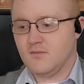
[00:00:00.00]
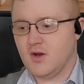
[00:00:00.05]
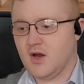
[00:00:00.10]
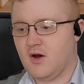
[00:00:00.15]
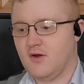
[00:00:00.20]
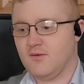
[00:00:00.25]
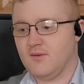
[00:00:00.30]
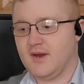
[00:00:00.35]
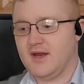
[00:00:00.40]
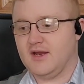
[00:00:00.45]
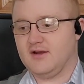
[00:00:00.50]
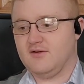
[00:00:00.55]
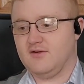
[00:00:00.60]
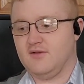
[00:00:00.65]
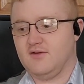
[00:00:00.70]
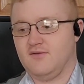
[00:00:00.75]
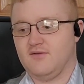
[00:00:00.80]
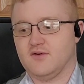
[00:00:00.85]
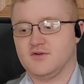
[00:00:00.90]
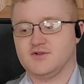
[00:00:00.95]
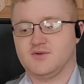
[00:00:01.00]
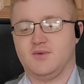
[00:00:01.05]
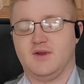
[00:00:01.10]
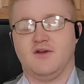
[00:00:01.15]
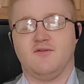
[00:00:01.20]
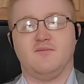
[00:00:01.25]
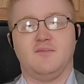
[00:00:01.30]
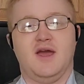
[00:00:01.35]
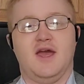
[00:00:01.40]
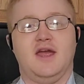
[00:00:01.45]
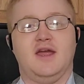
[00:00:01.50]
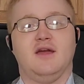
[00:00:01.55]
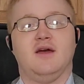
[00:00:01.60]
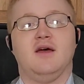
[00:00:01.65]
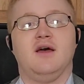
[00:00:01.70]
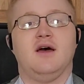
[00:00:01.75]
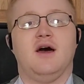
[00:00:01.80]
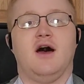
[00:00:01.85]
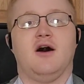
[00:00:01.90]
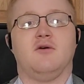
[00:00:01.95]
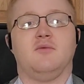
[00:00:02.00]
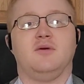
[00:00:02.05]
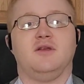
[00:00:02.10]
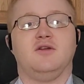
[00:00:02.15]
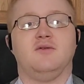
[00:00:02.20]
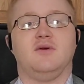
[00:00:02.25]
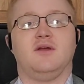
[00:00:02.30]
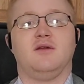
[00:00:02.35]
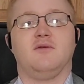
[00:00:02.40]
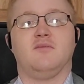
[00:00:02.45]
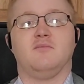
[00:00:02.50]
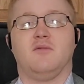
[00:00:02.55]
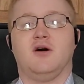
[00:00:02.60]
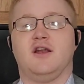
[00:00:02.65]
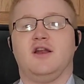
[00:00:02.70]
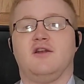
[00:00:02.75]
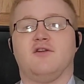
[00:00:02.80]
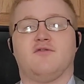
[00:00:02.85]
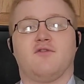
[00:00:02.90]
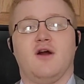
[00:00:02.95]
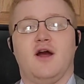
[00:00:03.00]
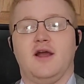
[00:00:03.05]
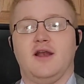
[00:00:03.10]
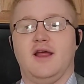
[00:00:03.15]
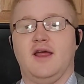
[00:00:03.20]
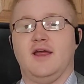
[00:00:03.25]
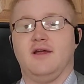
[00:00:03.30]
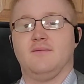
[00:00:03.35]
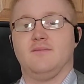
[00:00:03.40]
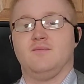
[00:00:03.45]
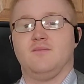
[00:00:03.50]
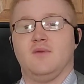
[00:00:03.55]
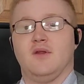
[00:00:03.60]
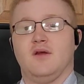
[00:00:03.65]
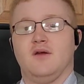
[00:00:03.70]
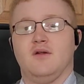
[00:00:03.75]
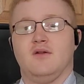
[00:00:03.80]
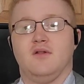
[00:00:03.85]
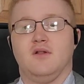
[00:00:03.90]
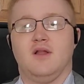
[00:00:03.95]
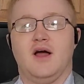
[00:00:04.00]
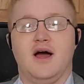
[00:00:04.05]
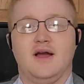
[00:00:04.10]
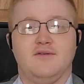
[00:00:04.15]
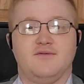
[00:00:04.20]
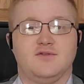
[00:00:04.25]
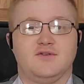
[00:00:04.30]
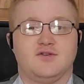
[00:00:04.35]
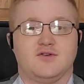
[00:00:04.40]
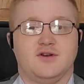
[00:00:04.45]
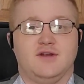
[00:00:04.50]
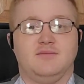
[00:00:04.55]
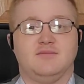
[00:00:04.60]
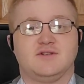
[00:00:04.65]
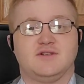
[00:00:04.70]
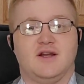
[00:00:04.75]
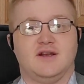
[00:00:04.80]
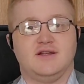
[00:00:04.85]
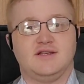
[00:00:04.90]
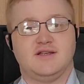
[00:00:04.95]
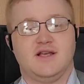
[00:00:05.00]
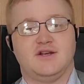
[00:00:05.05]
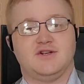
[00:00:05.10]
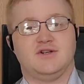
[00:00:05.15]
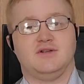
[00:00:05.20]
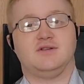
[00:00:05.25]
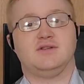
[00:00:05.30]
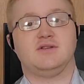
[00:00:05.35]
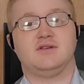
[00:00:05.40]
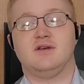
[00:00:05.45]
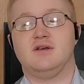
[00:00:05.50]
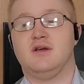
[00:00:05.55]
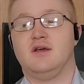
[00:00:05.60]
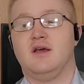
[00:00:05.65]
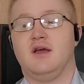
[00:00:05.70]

all the way into the first week of May, I will be doing Monday to Friday live stream study sessions.